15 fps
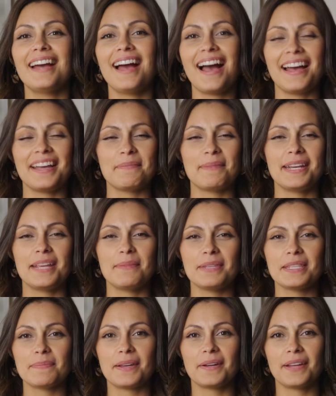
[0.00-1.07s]
Hi, my name
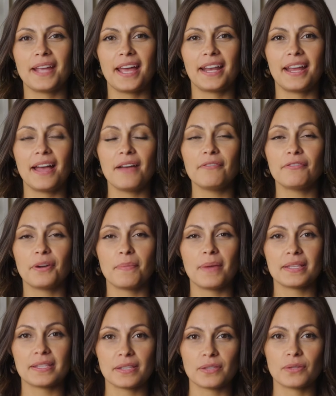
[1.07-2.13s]
is Mariana from
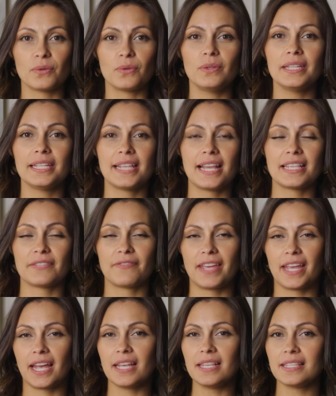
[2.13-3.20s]
Masazul in Las
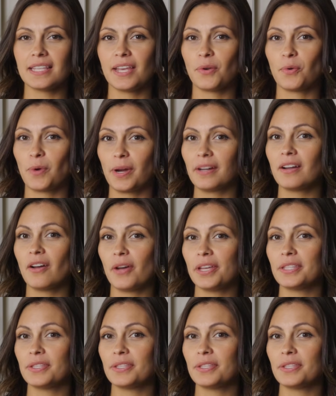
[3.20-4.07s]
Vegas, and we're going